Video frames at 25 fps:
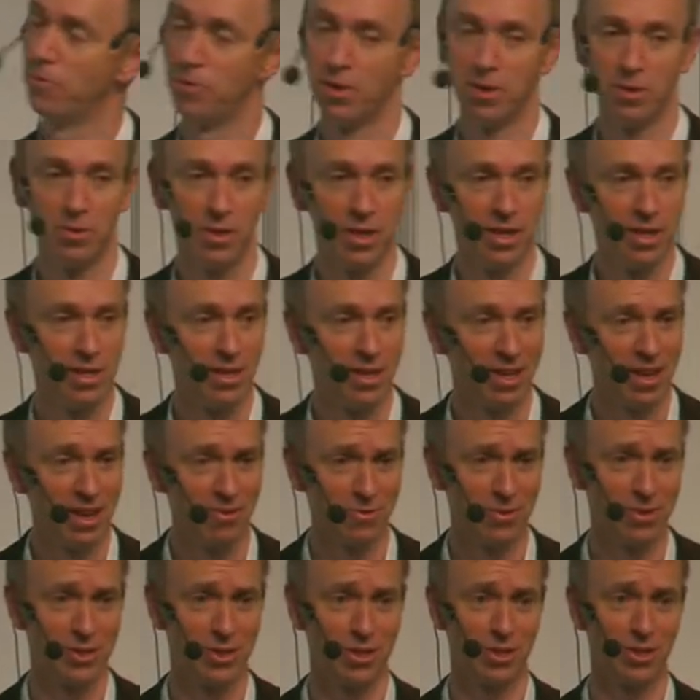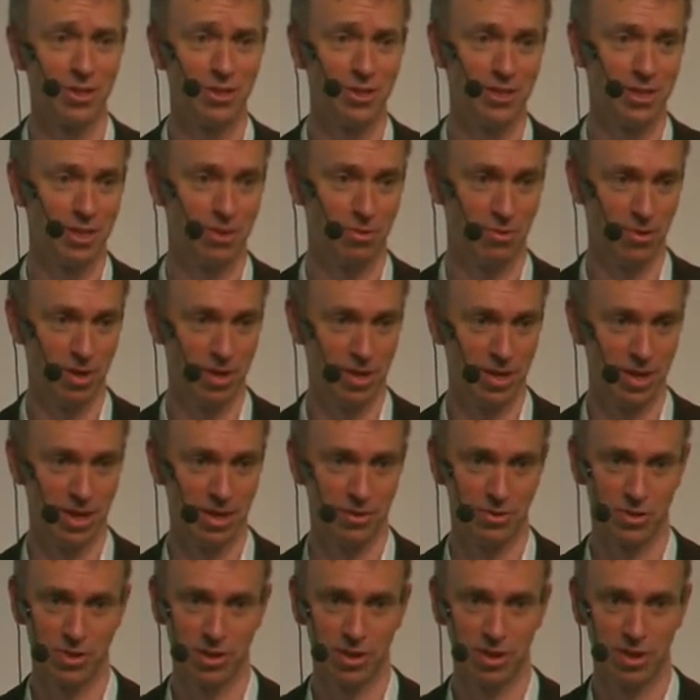filled in and left us
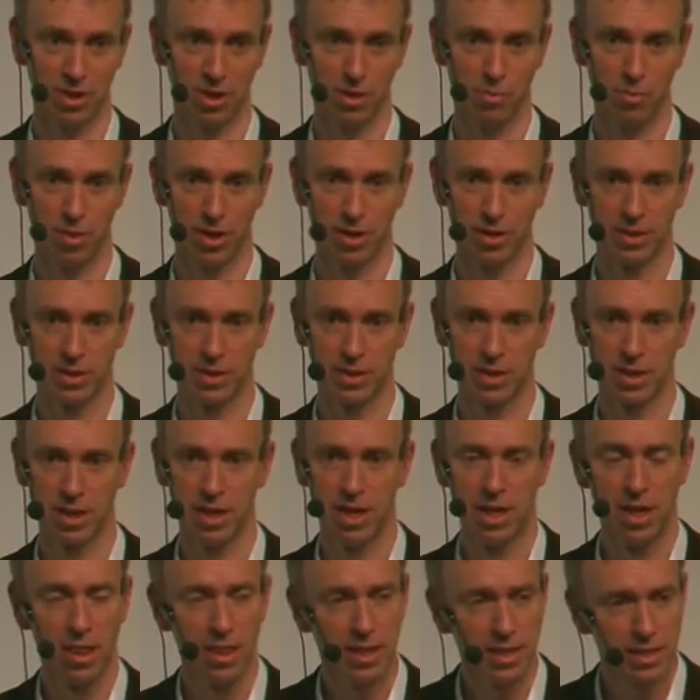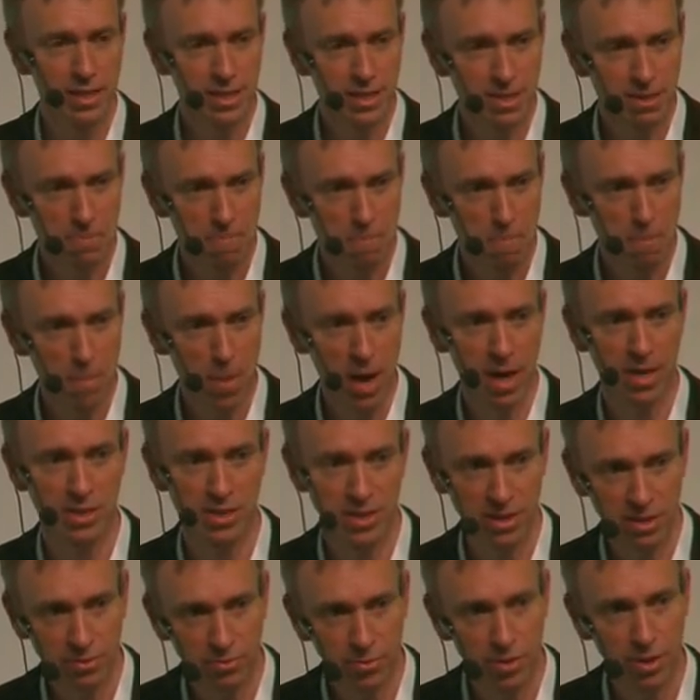33,000 comments. This is a
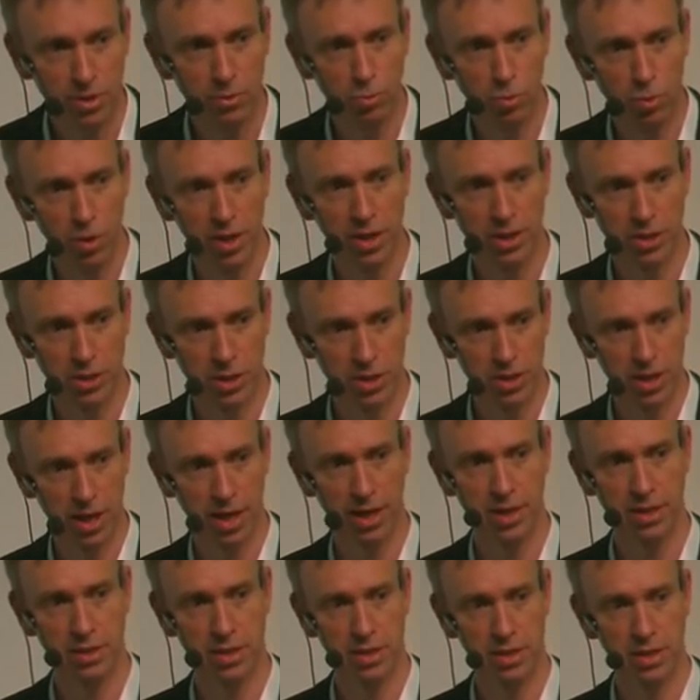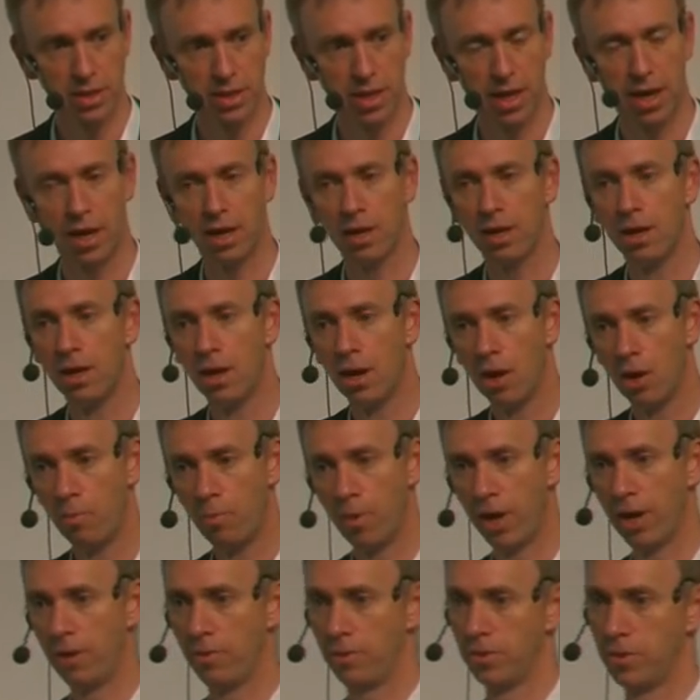massively rich data set
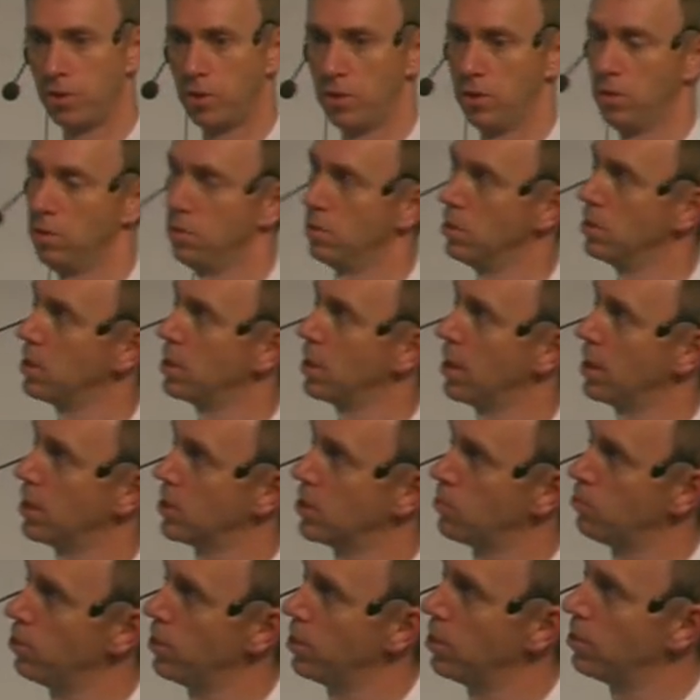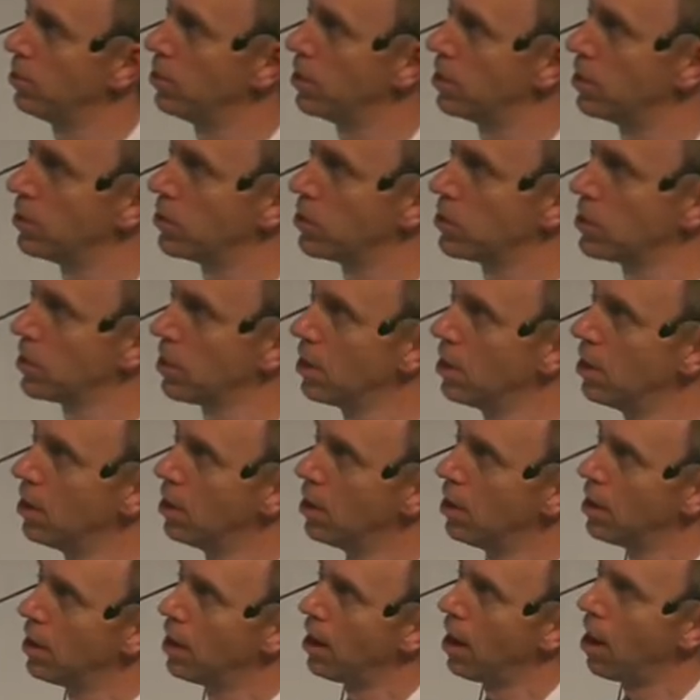about the student experience.
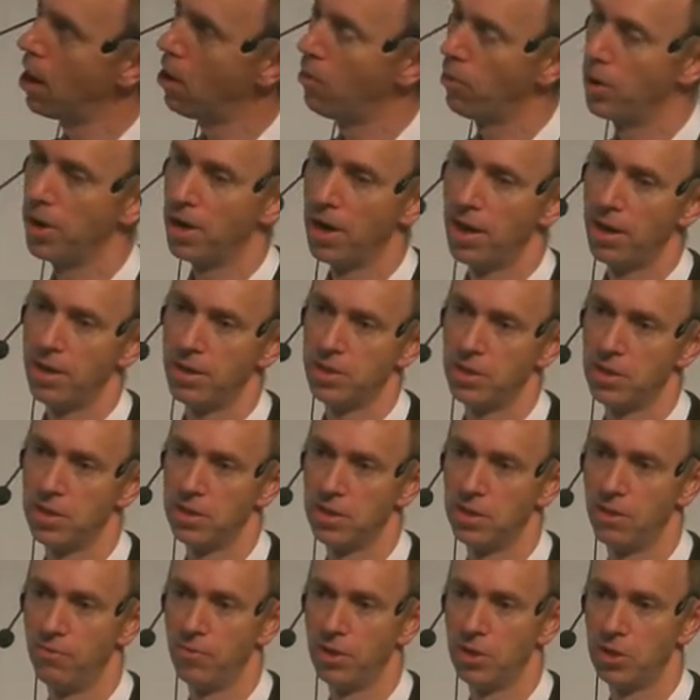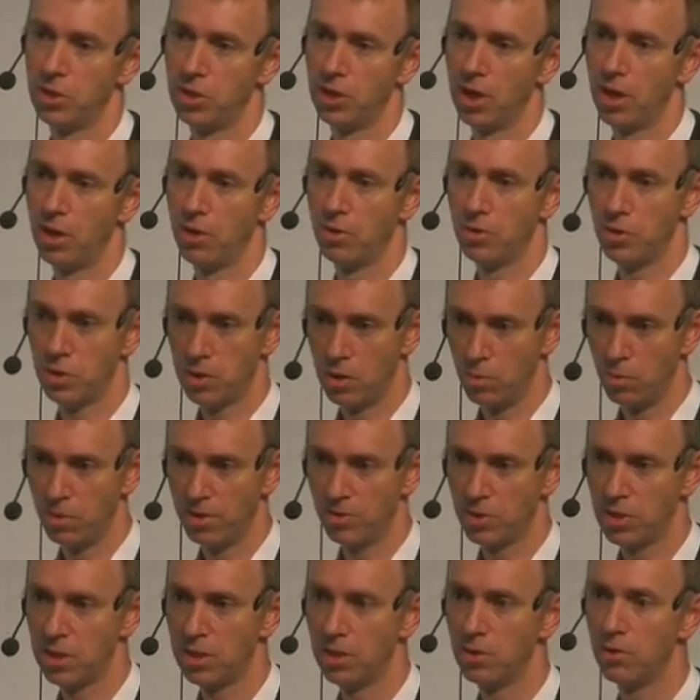Our analysis of it shows that we've
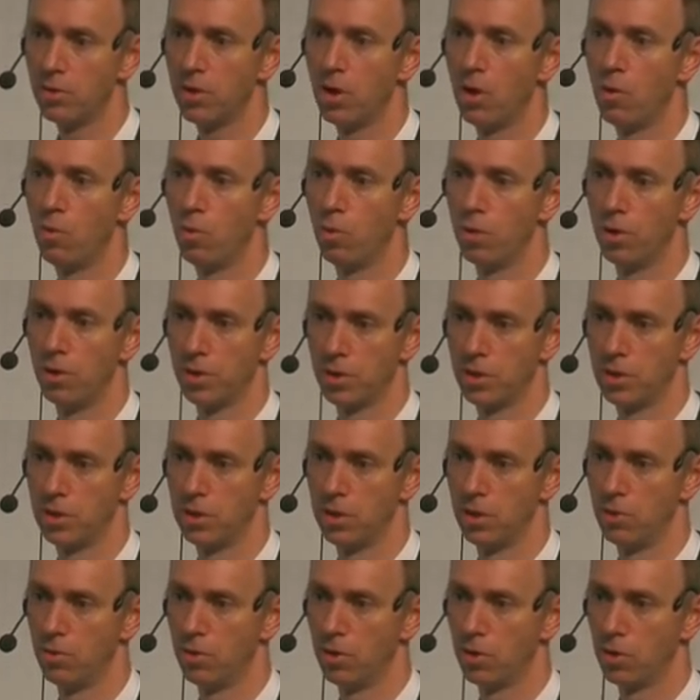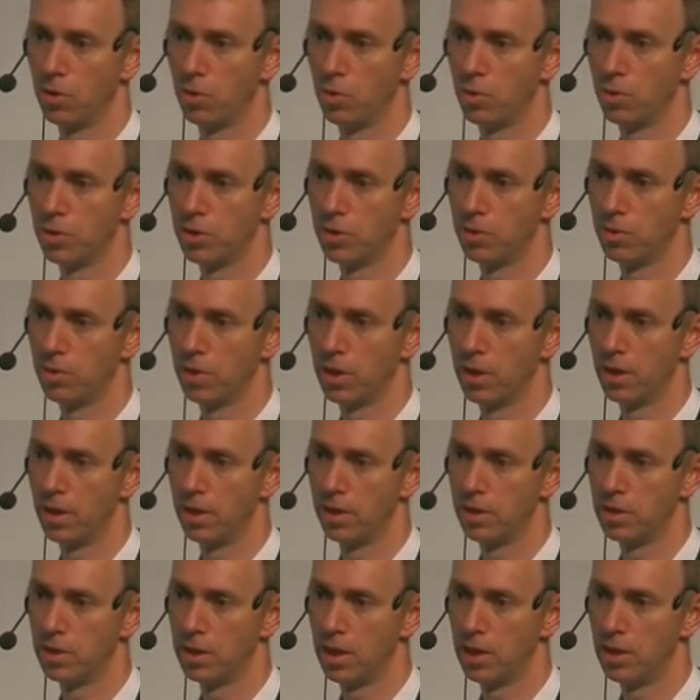still got work to do on course
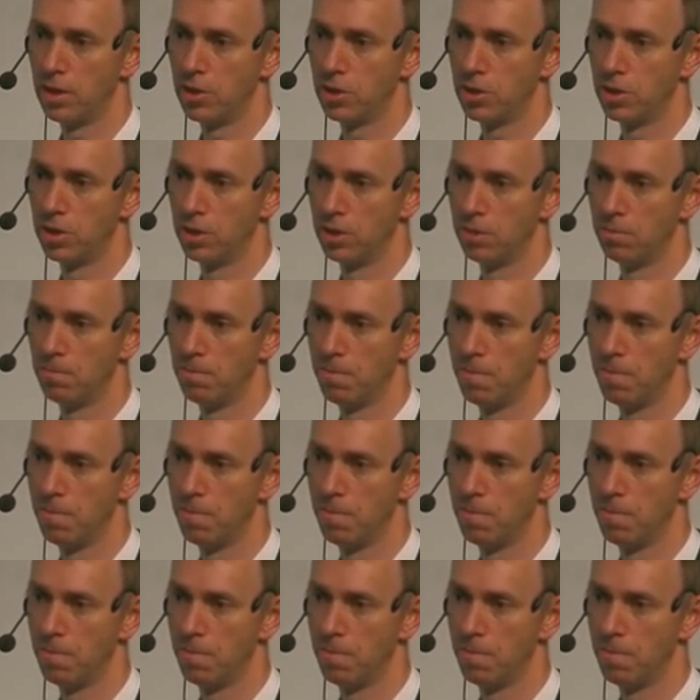organisation,